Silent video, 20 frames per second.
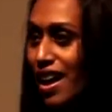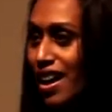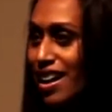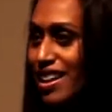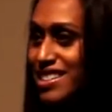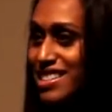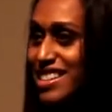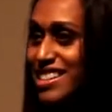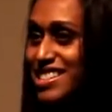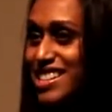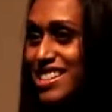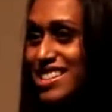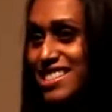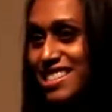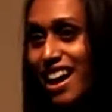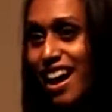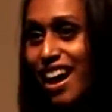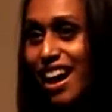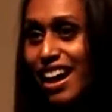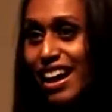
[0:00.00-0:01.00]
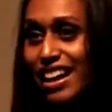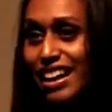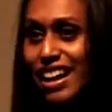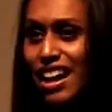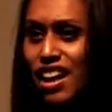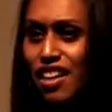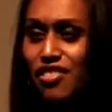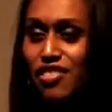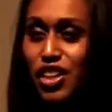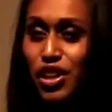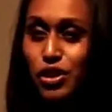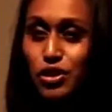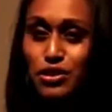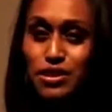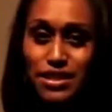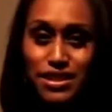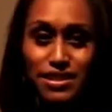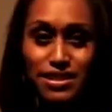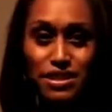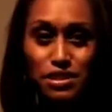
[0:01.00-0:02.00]
Is this a sign that our
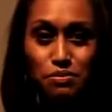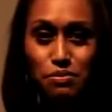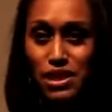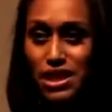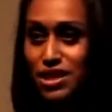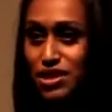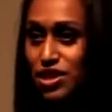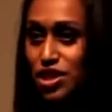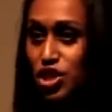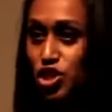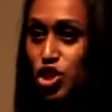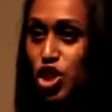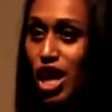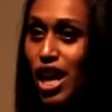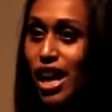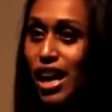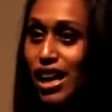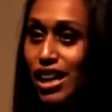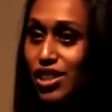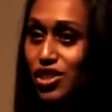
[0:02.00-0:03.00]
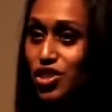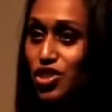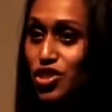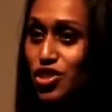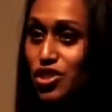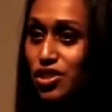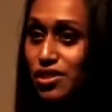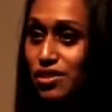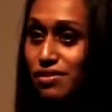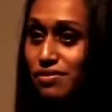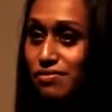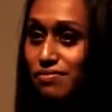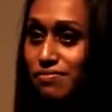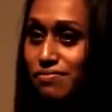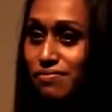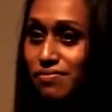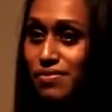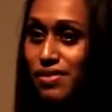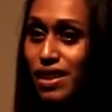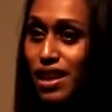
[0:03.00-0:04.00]
system needs to change?
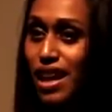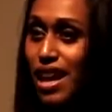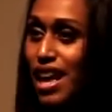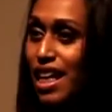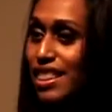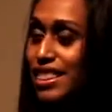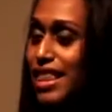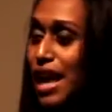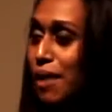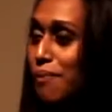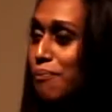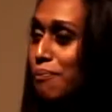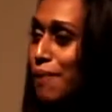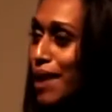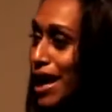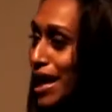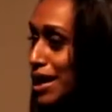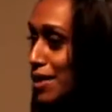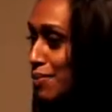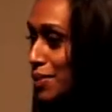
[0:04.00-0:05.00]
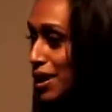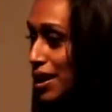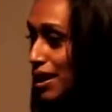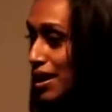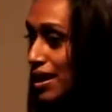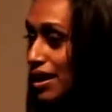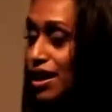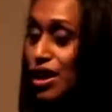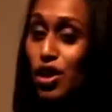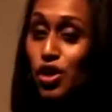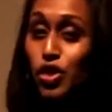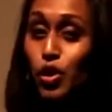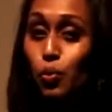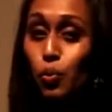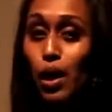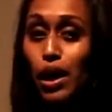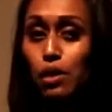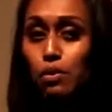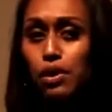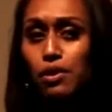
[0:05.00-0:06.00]
That maybe the
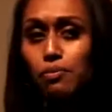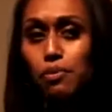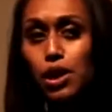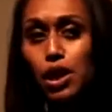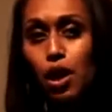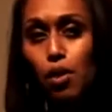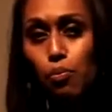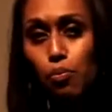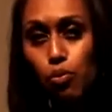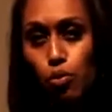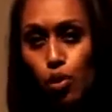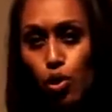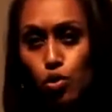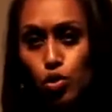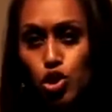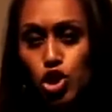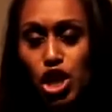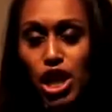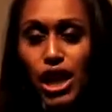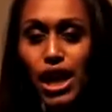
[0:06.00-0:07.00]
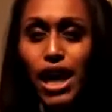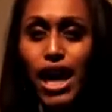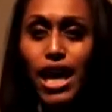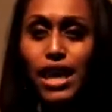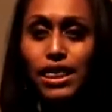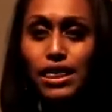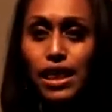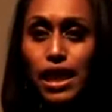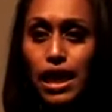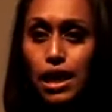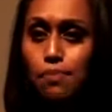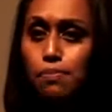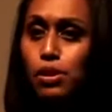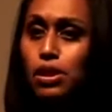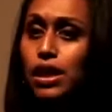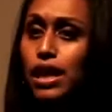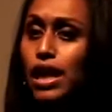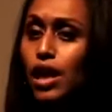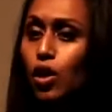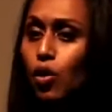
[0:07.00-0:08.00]
way we've been approaching and
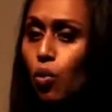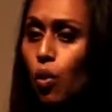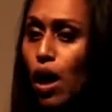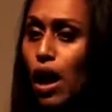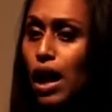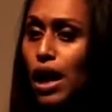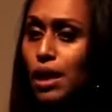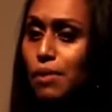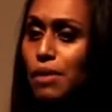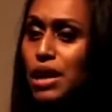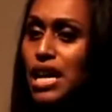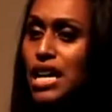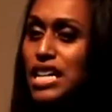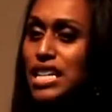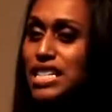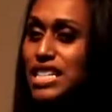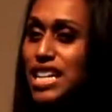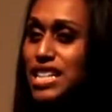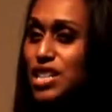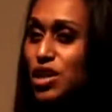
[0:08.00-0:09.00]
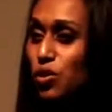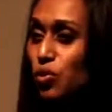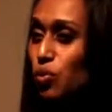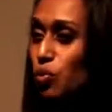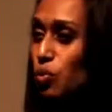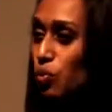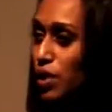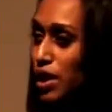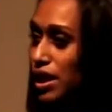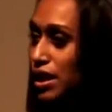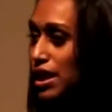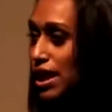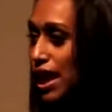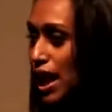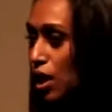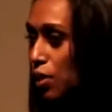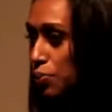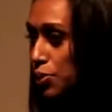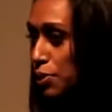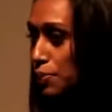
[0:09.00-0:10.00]
labeling crime doesn't really
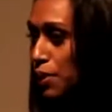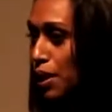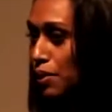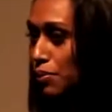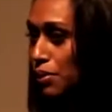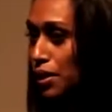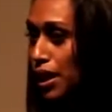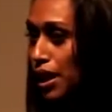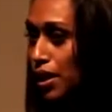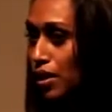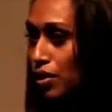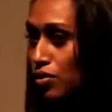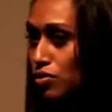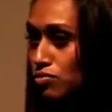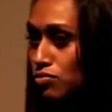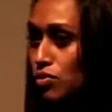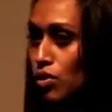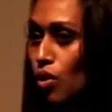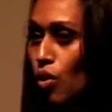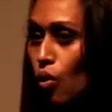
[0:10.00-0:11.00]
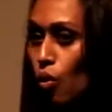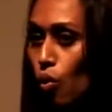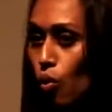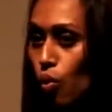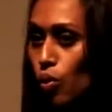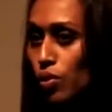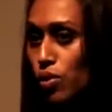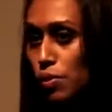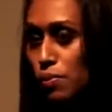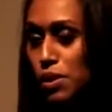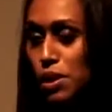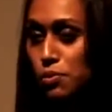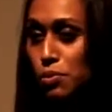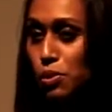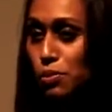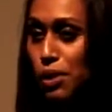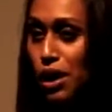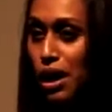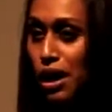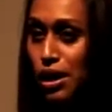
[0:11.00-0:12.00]
help the public or the people
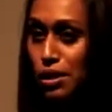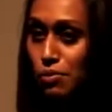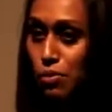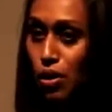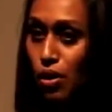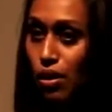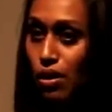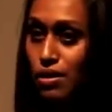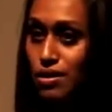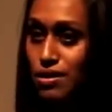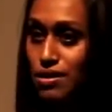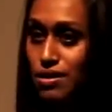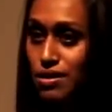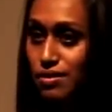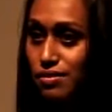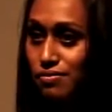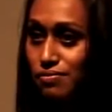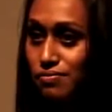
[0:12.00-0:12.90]
behind bars?